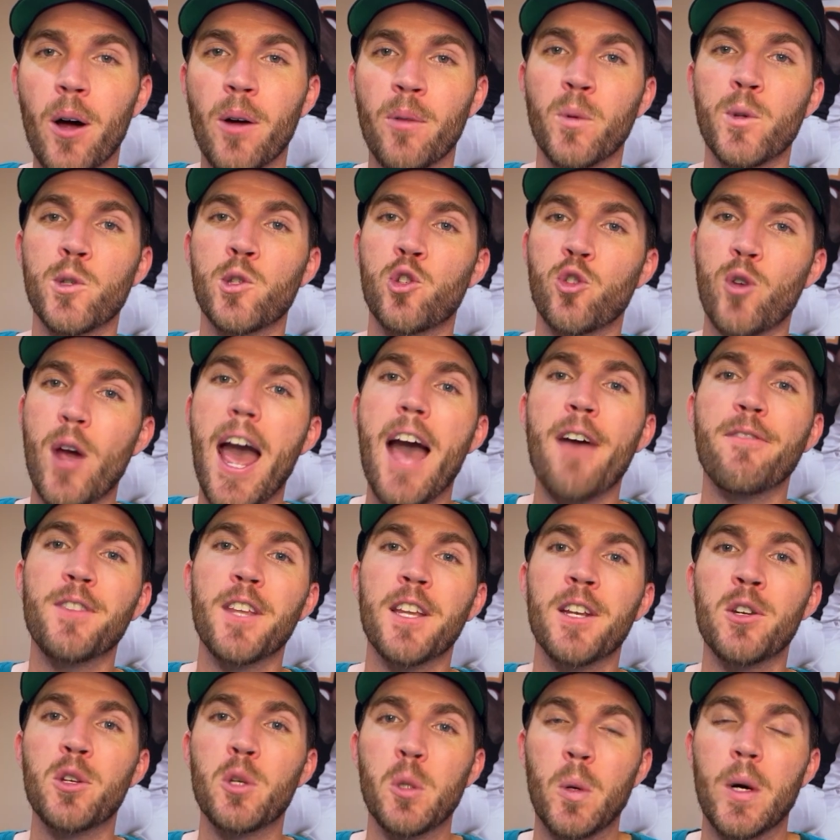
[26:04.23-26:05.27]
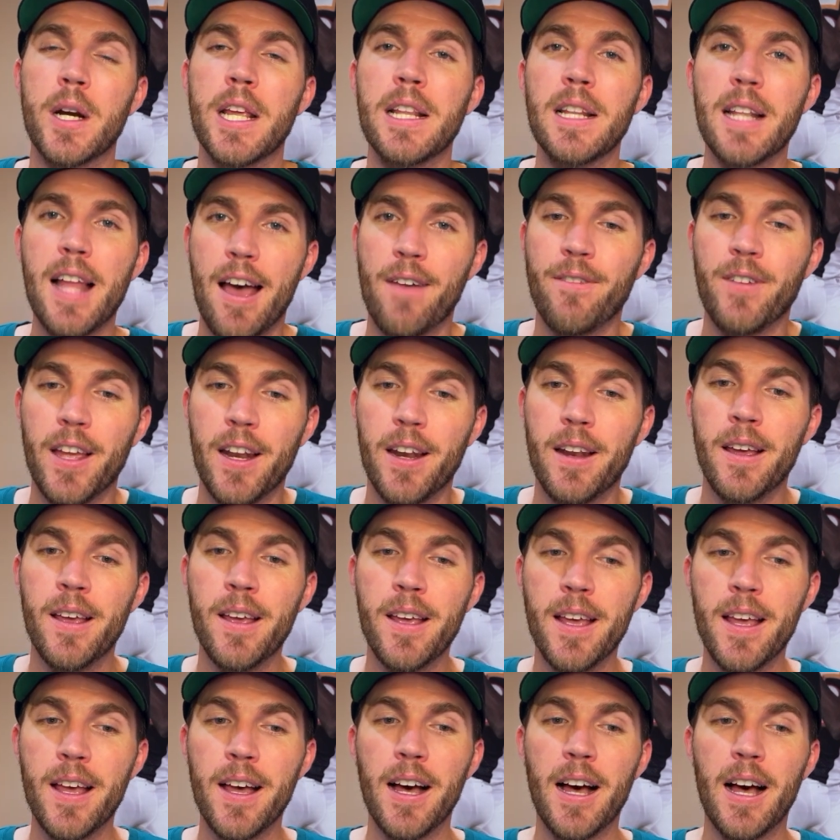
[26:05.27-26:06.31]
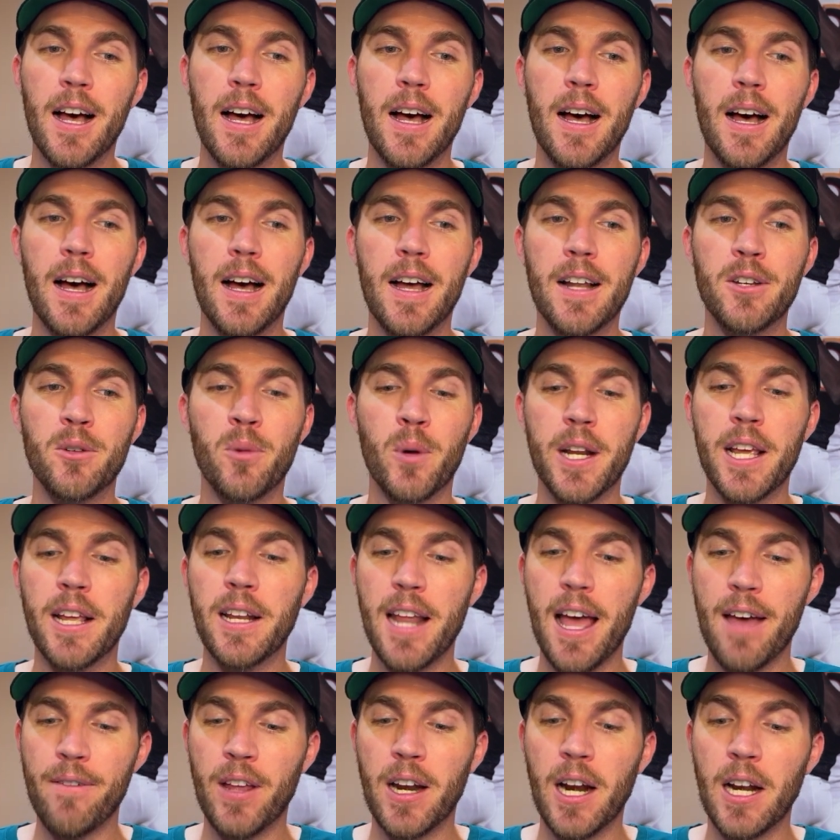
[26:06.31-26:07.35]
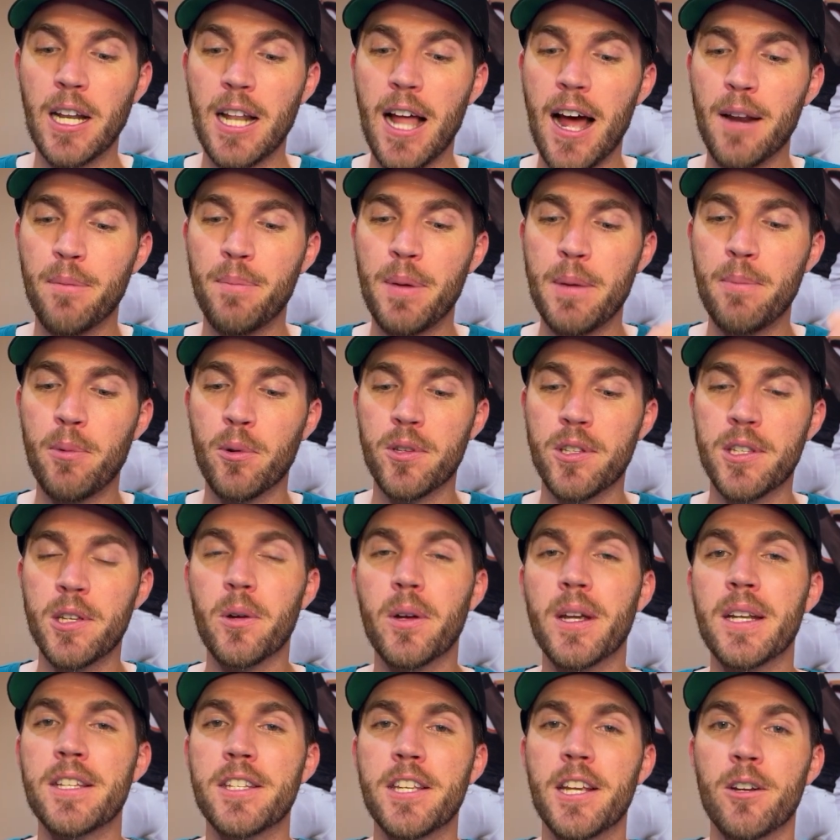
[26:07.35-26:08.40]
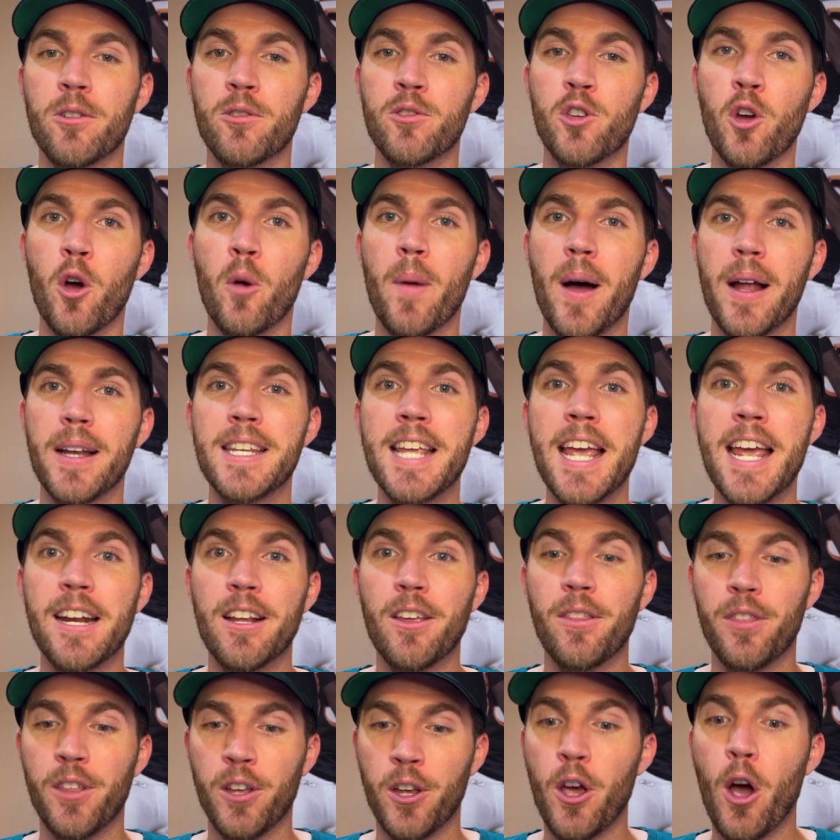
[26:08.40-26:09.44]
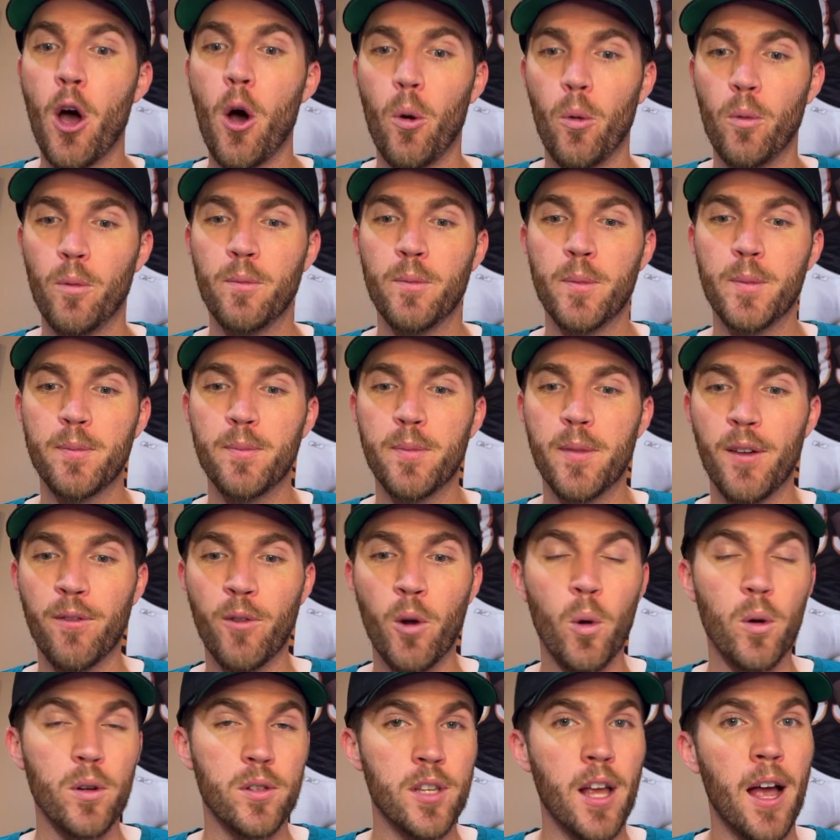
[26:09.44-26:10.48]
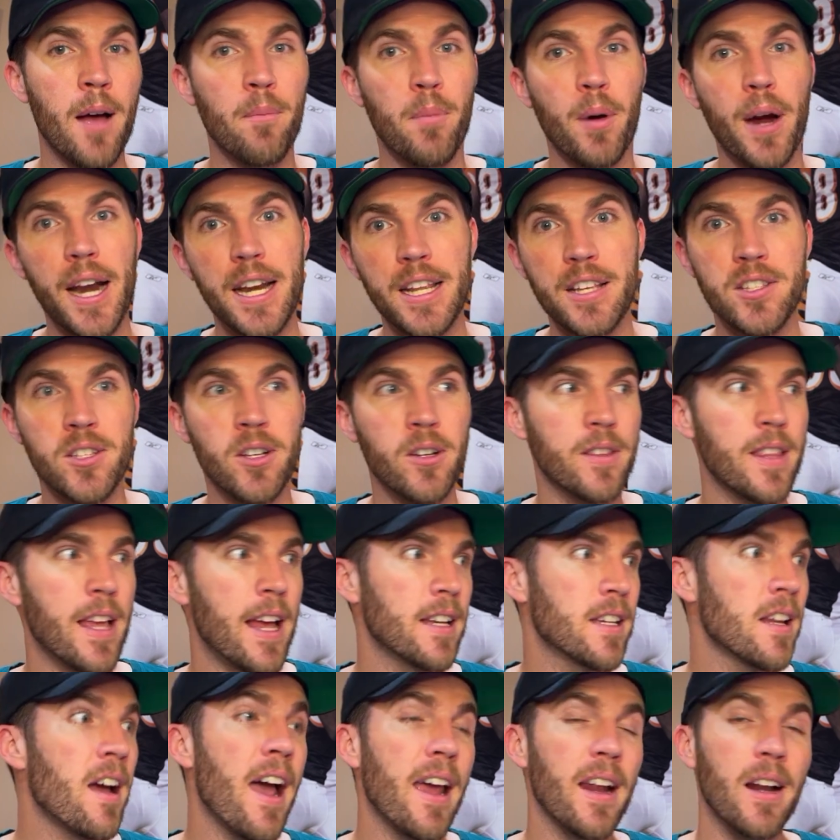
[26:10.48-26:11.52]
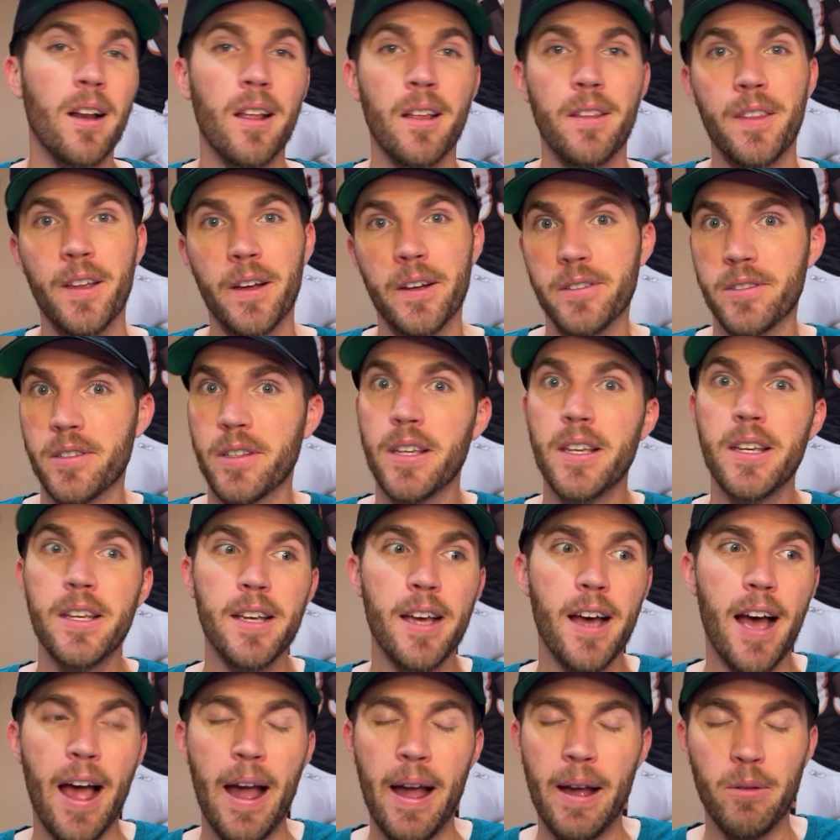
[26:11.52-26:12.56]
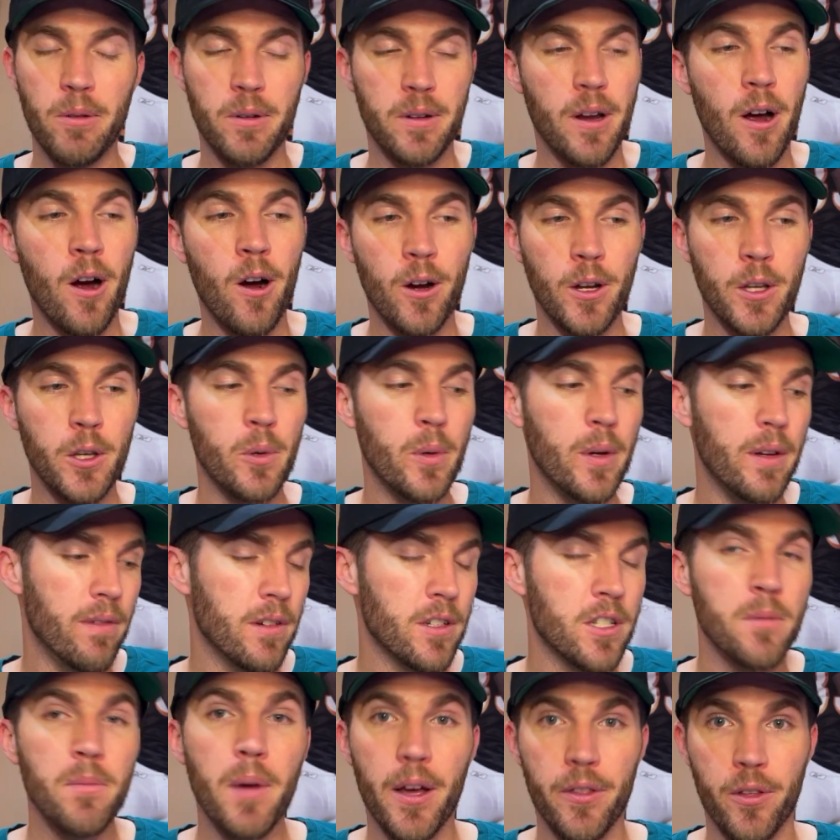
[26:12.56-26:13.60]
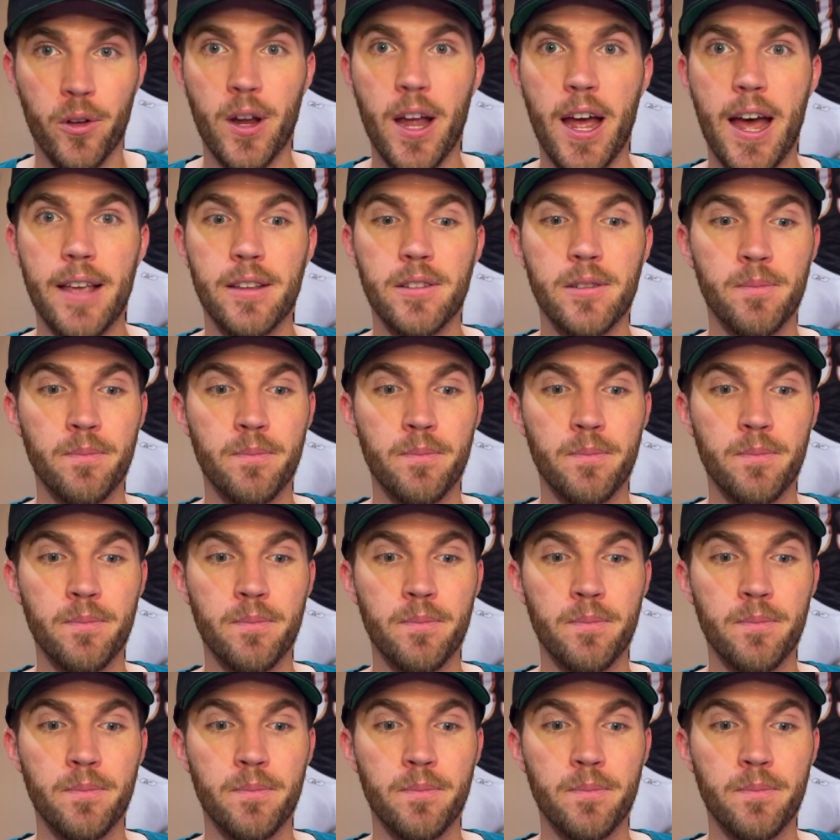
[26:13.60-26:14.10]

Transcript: was drafted in 2011, a lot of people still considered Joe Montana the GOAT. Of course, Tom Brady's took that title, and there's, I would argue, even some other guys.